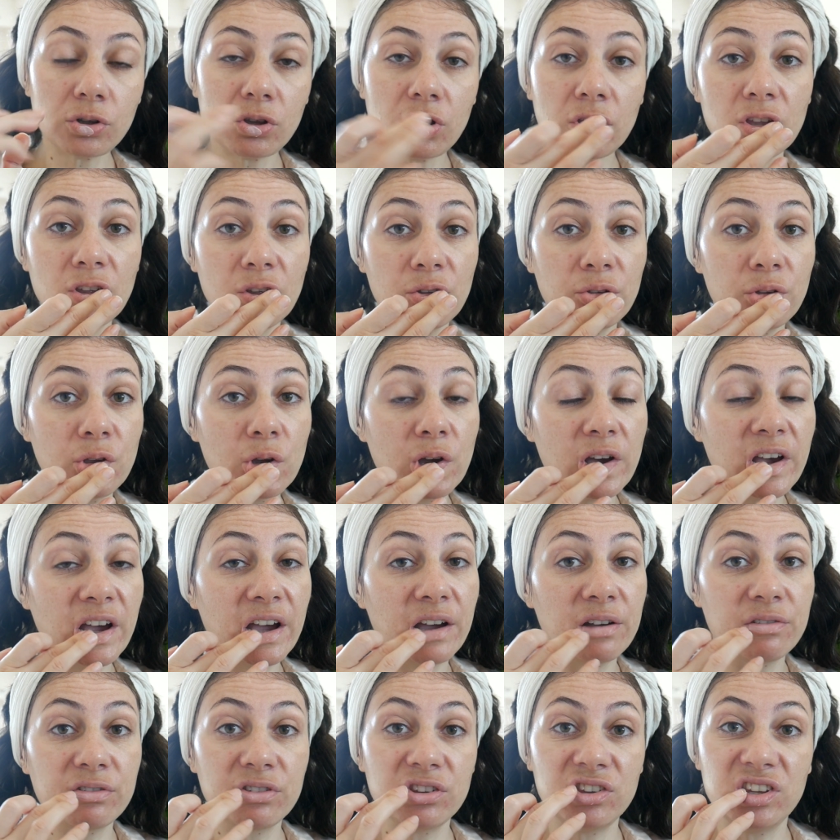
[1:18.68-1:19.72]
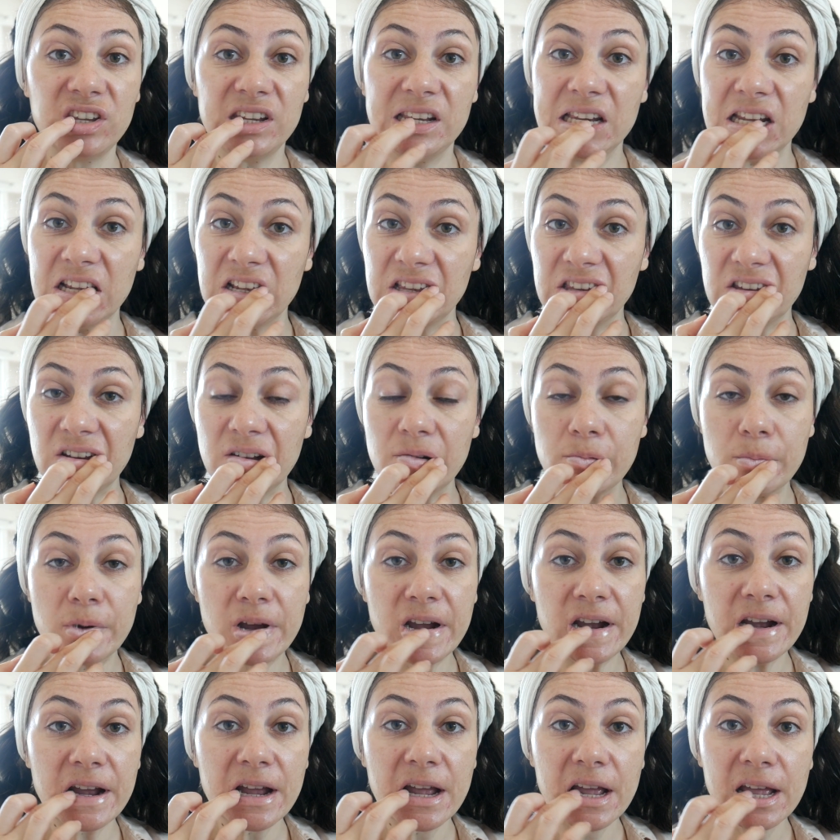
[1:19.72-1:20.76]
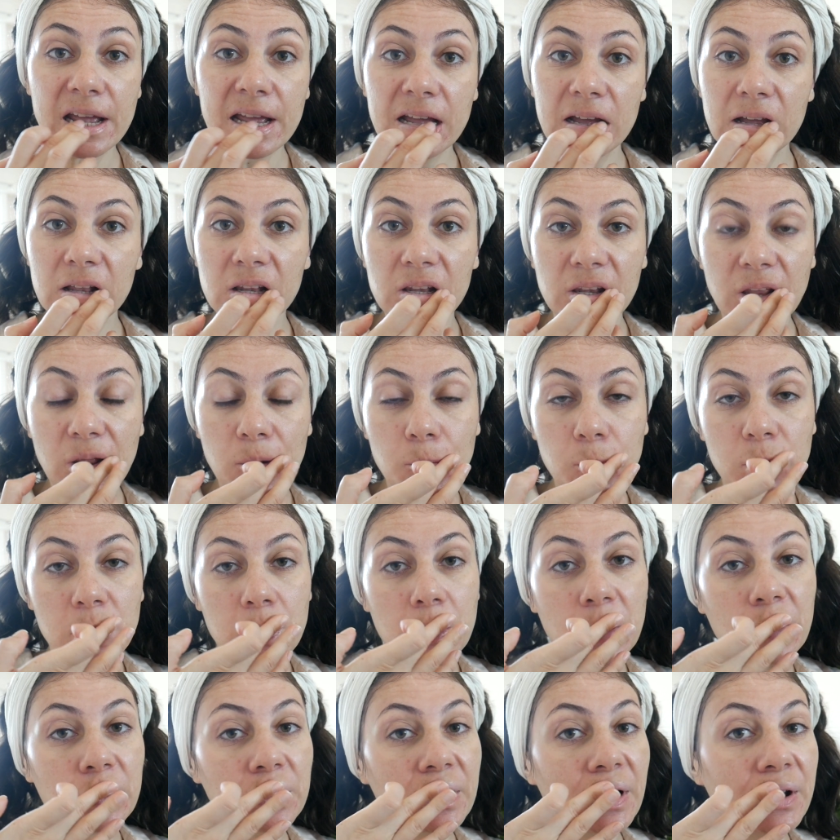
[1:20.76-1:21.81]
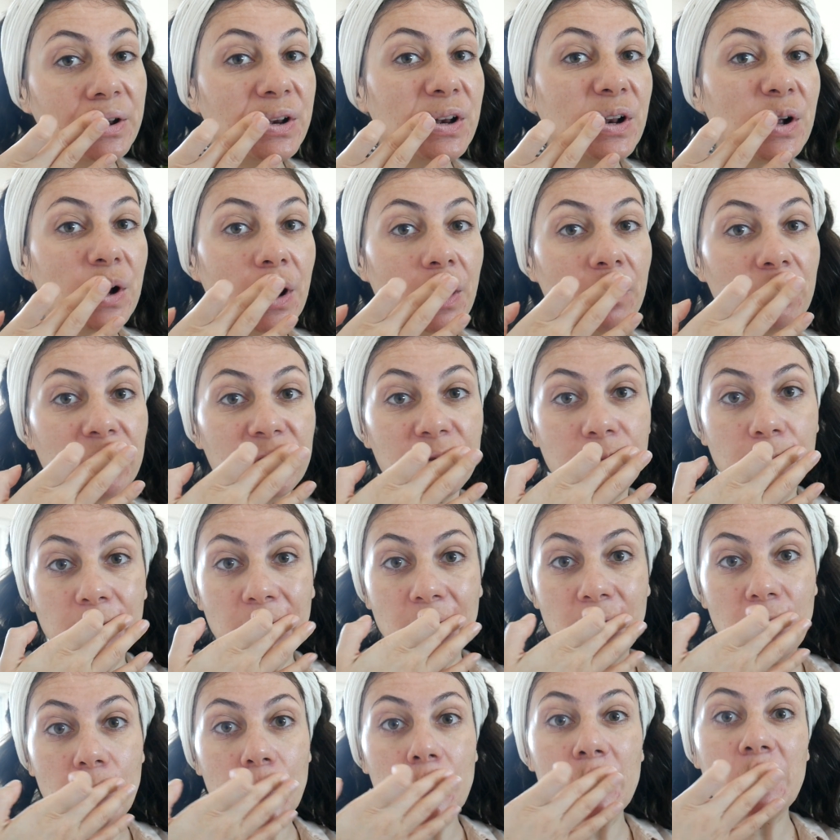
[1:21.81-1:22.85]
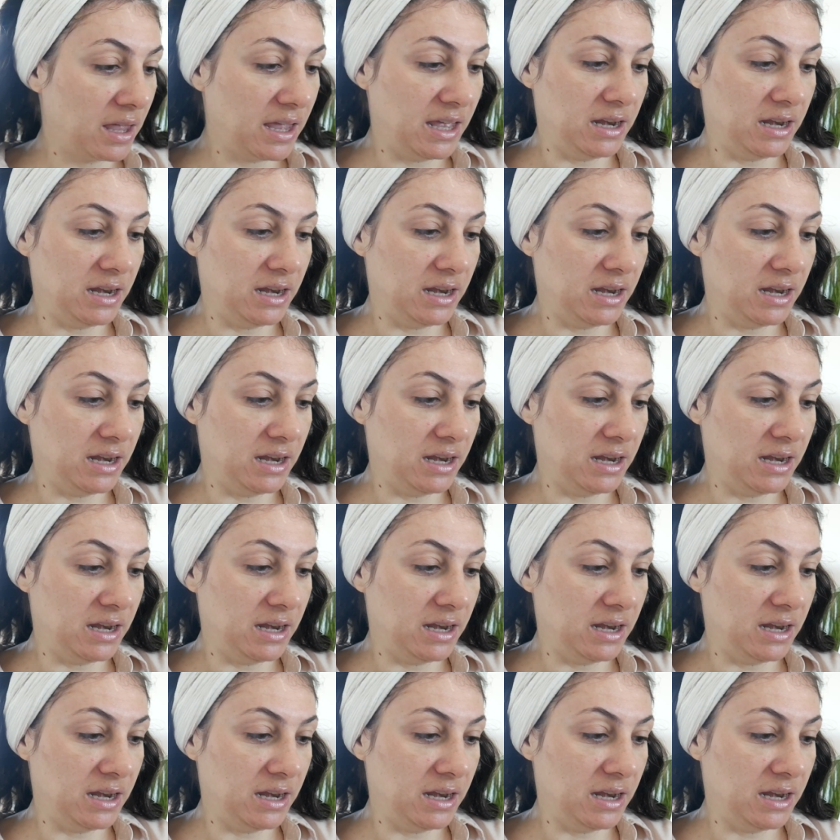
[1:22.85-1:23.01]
if you have seen it somewhere, let me know down in the comments below.